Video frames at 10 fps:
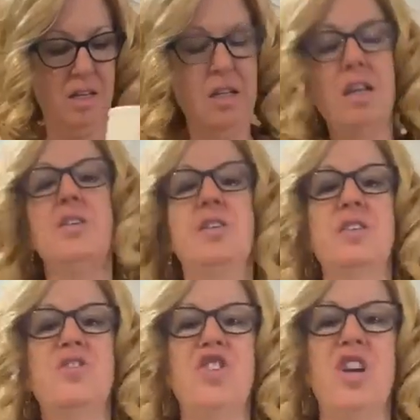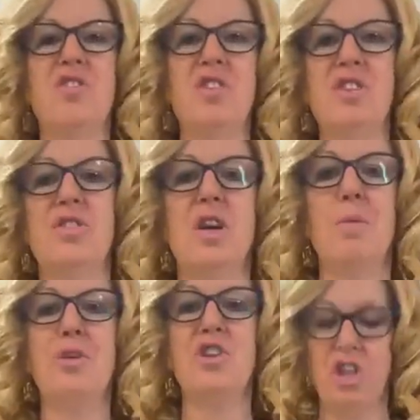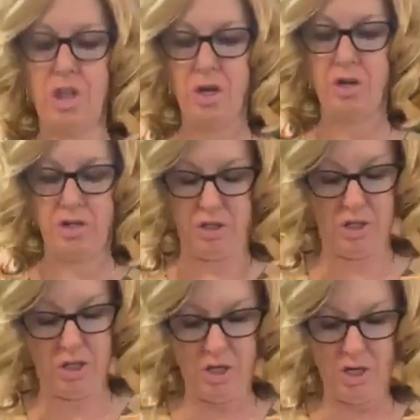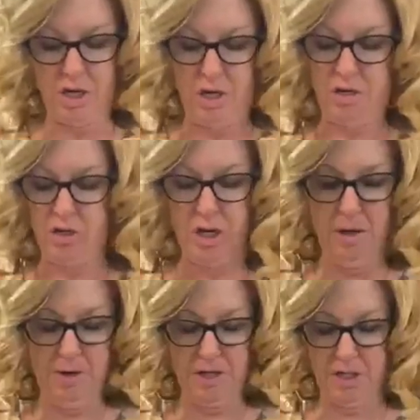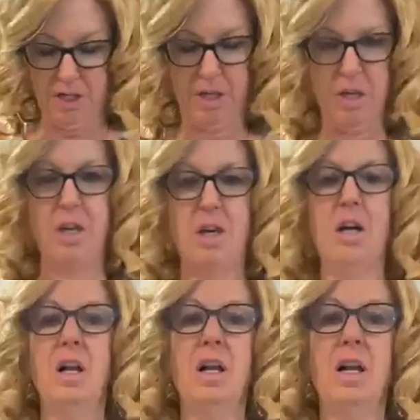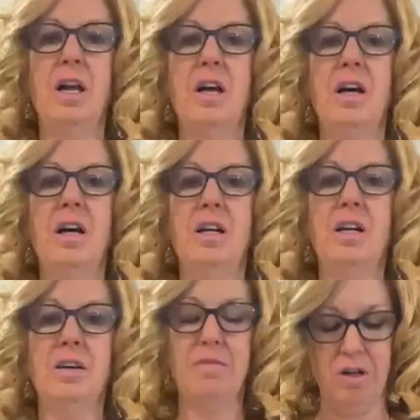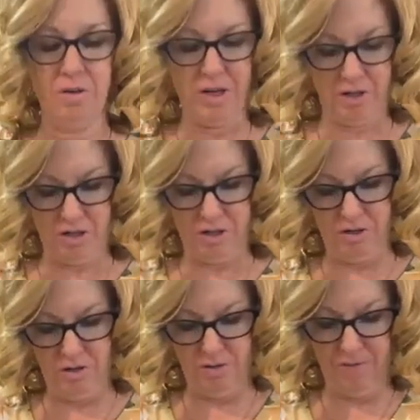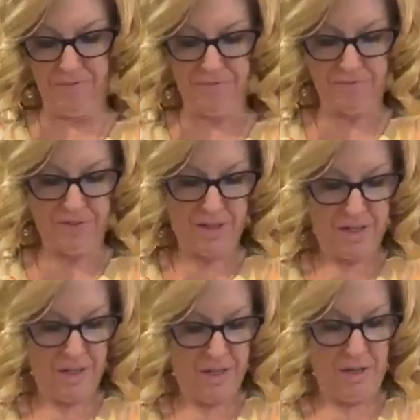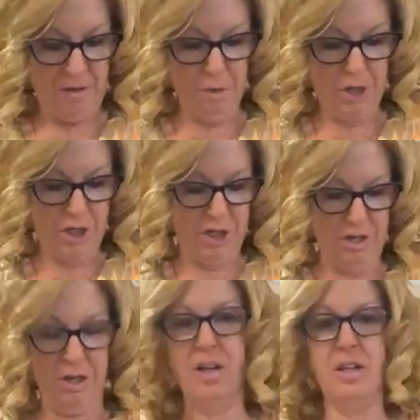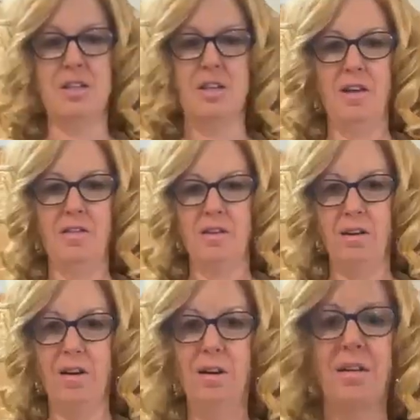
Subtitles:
Nice, generous couple shakes. So now I'm going to sit here and I'm going to mush it all together